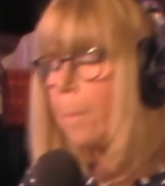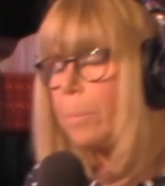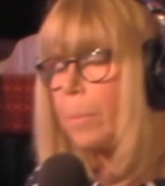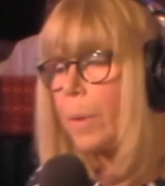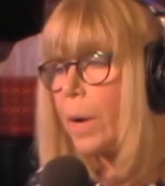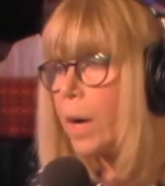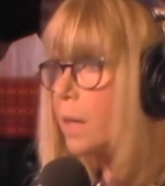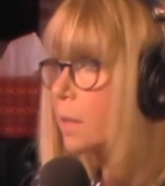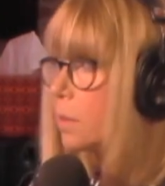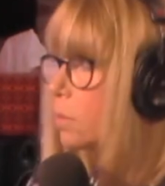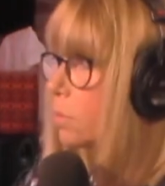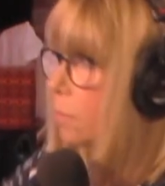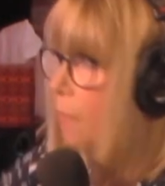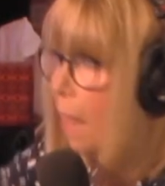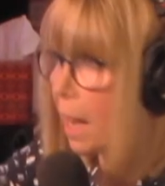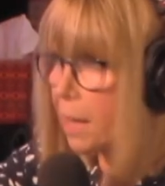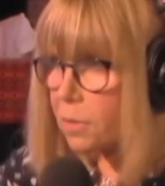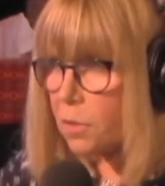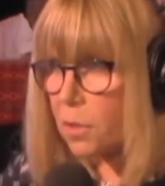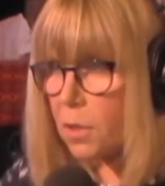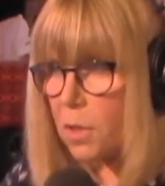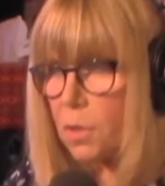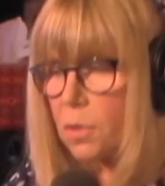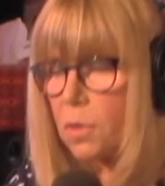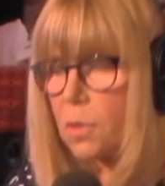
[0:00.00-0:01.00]
But
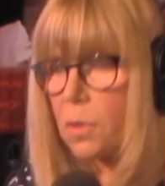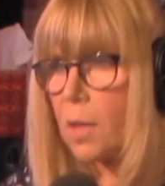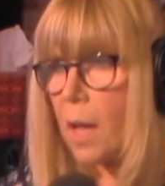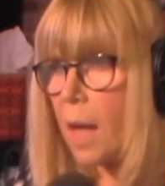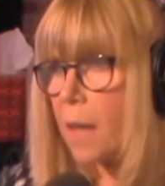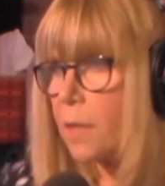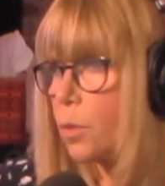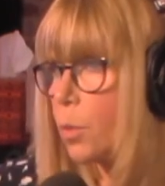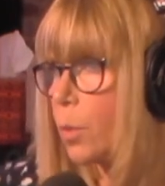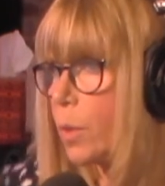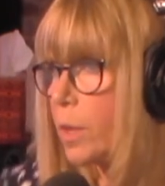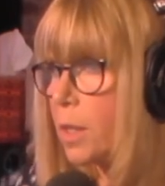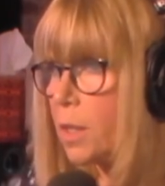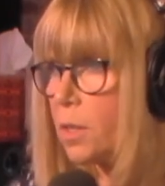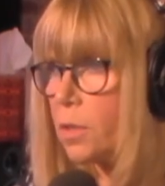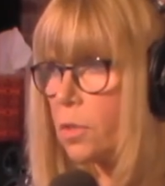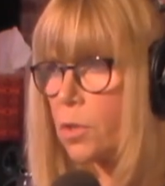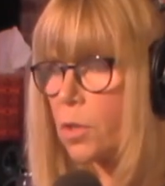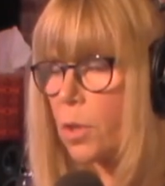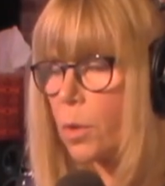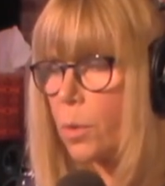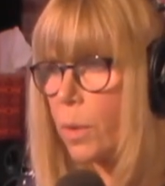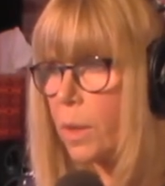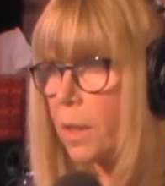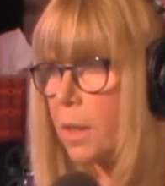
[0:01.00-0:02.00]
that's his. That's what he's
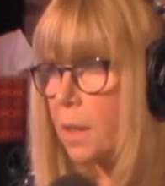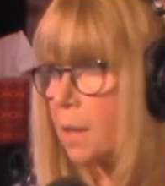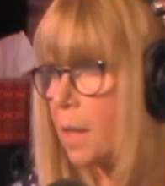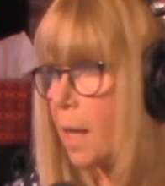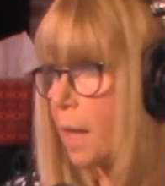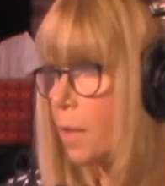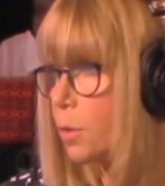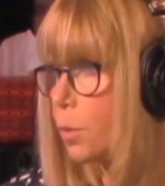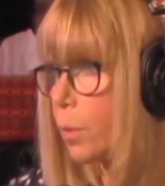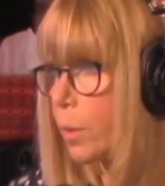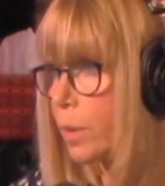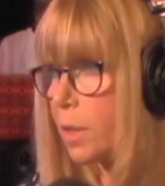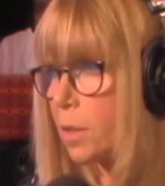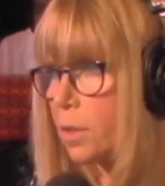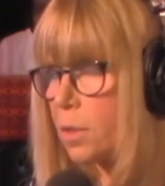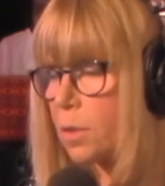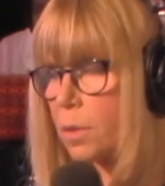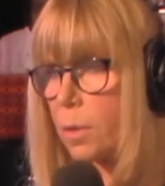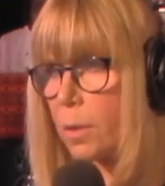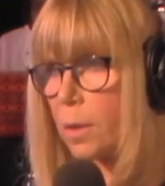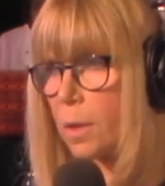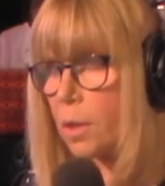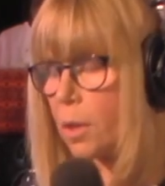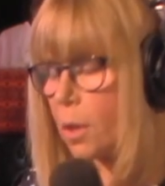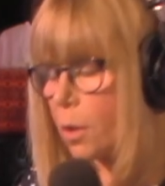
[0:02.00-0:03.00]
doing. That's what
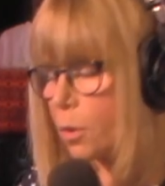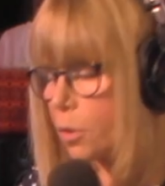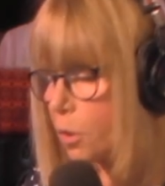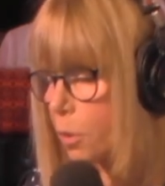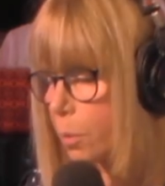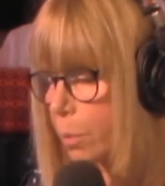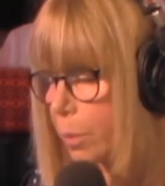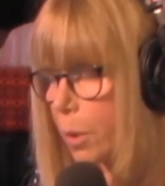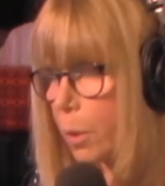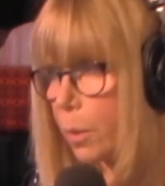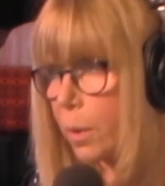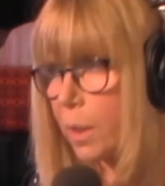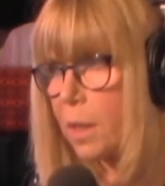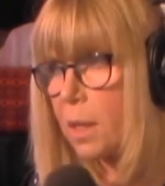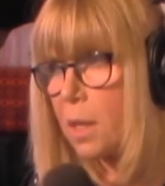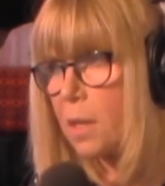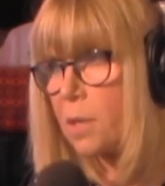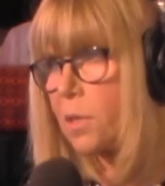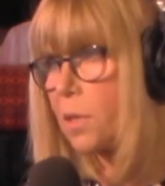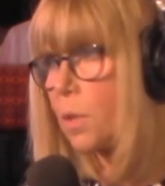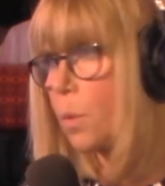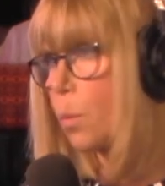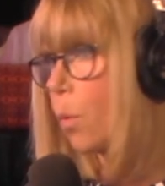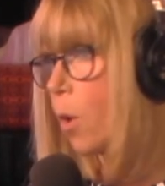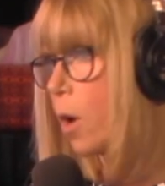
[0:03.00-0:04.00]
he's you know spewing
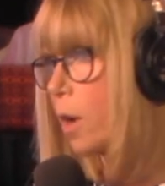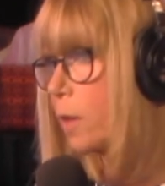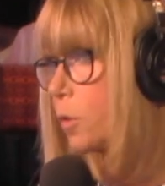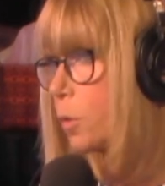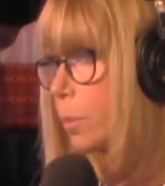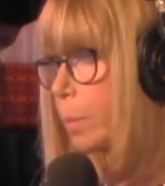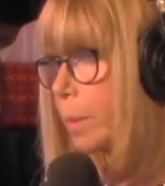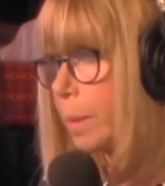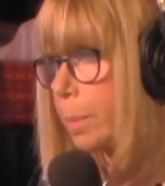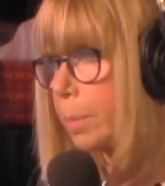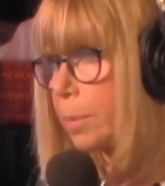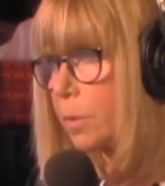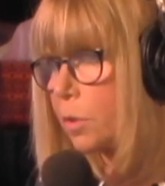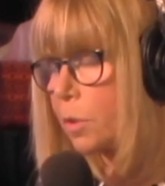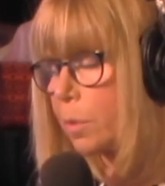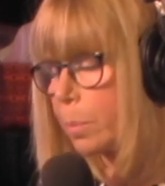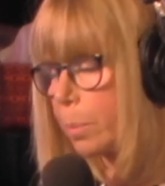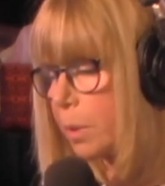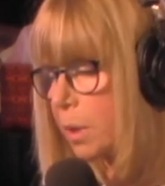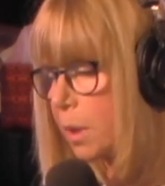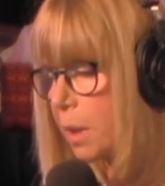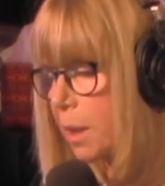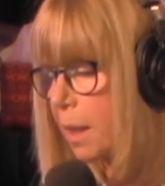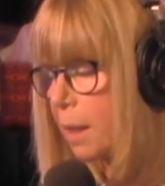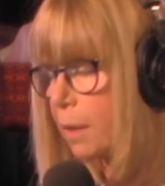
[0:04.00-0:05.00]
because he wants people to
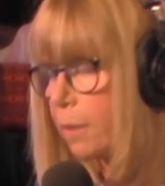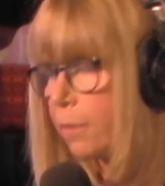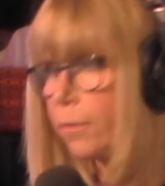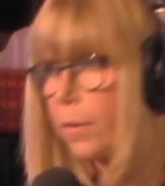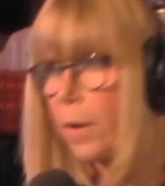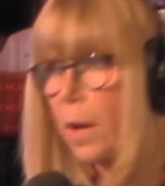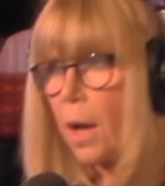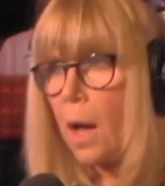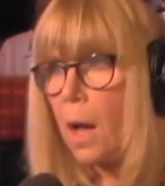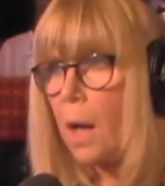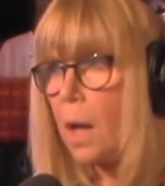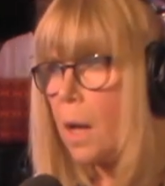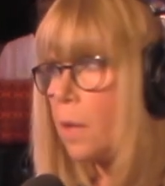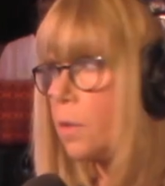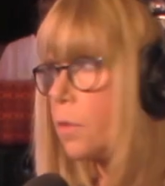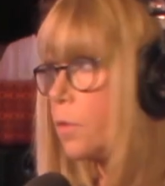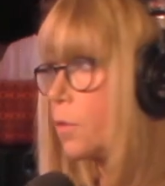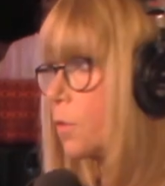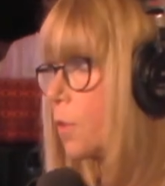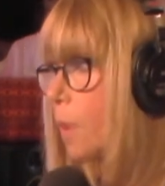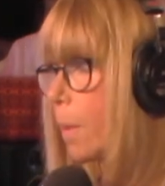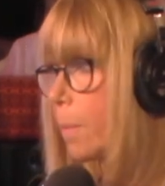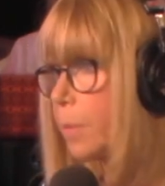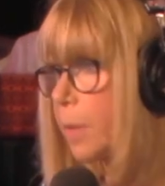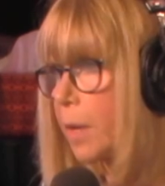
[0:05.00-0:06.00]
believe
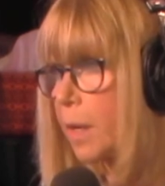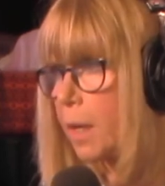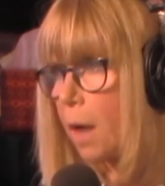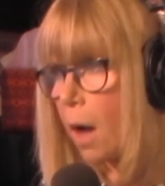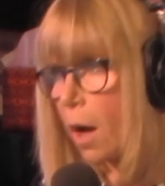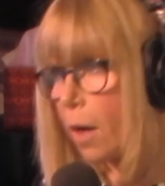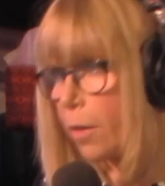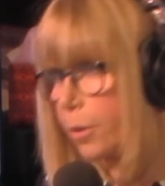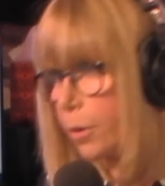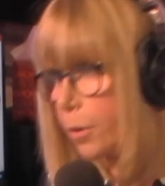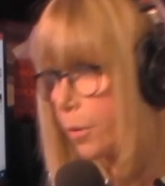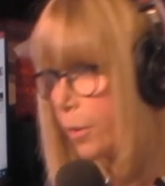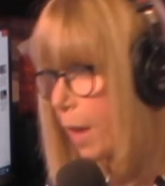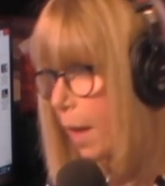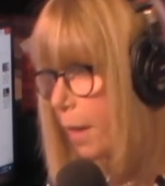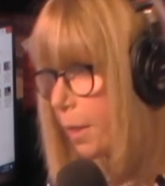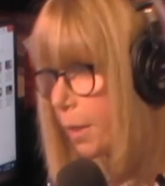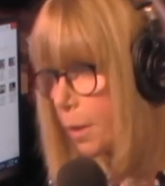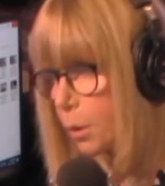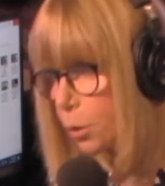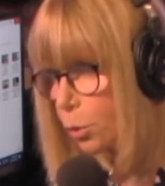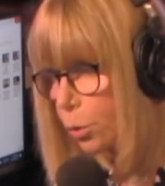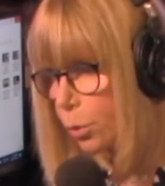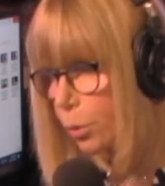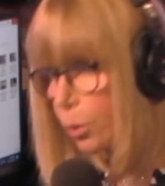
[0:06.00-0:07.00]
something other than
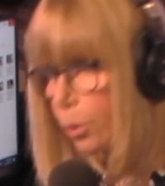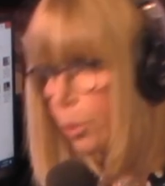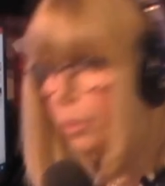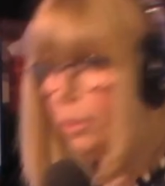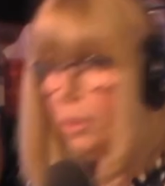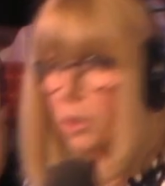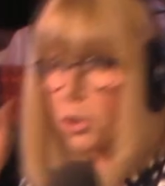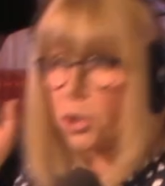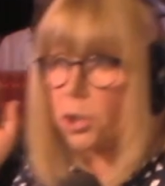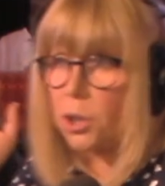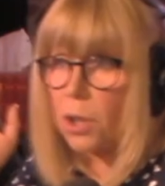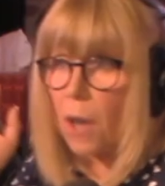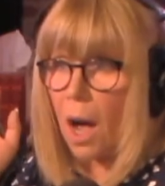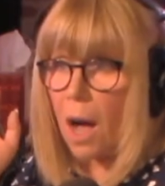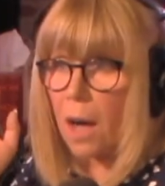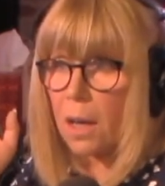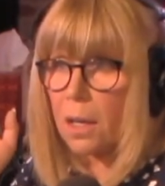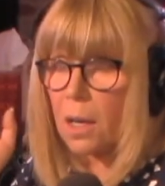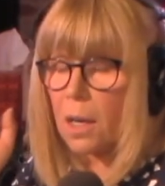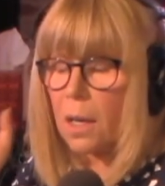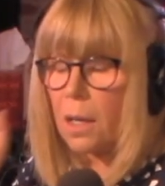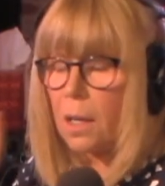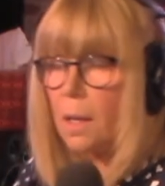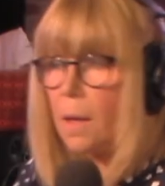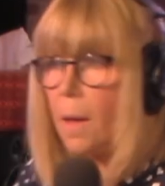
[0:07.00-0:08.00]
the truth.
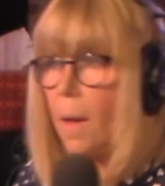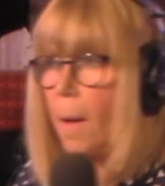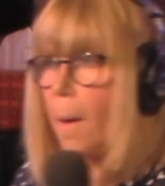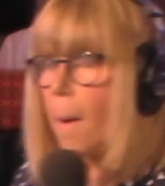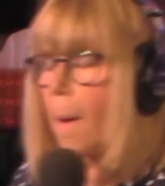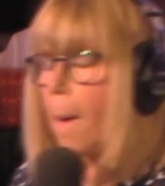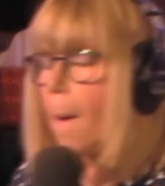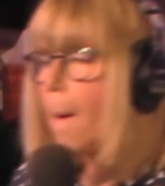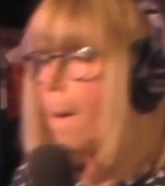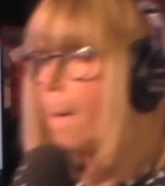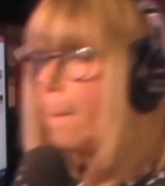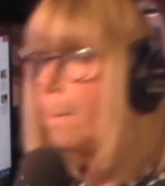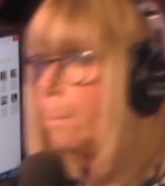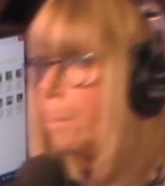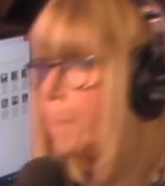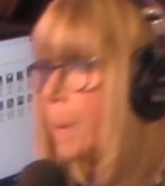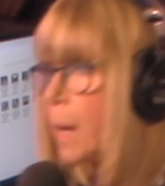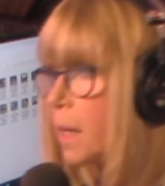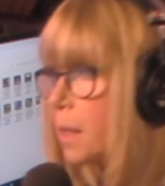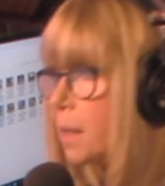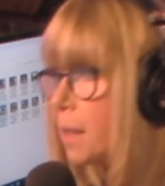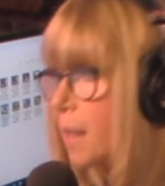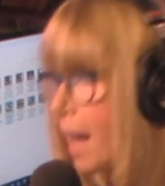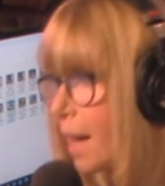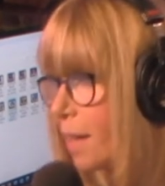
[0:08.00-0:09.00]
Shocker.
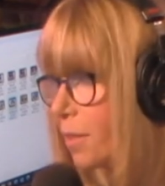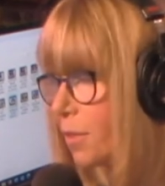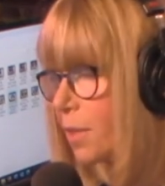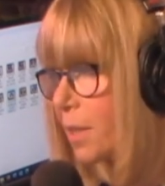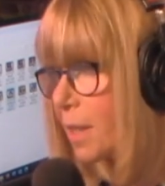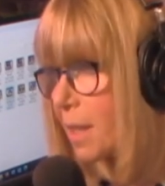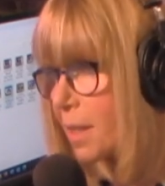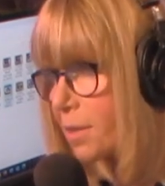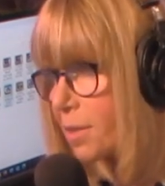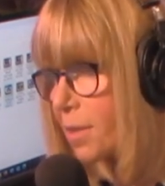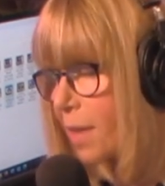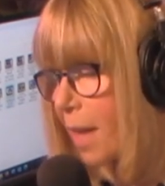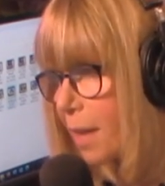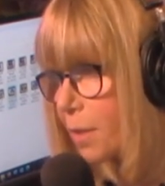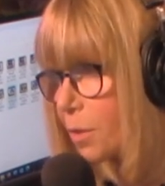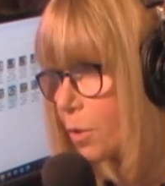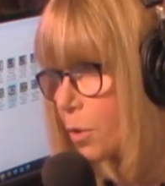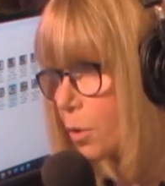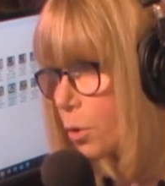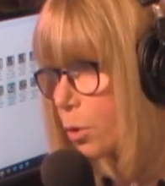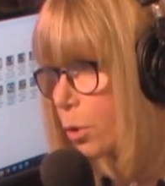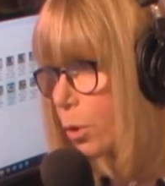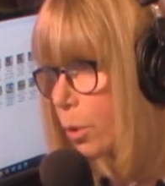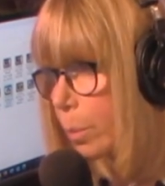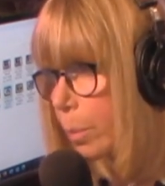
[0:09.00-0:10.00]
But yes, he is that
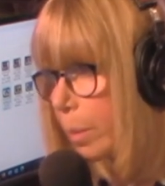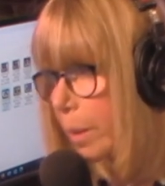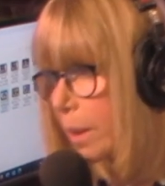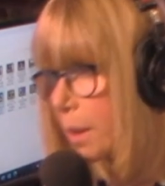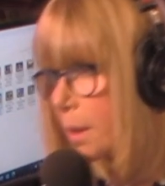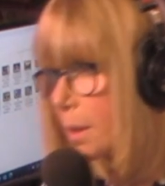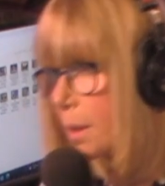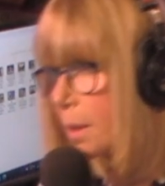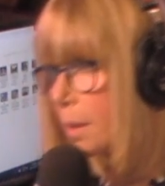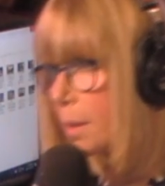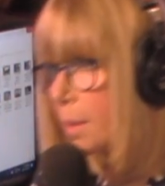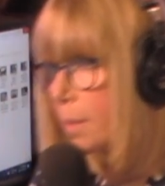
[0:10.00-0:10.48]
stupid.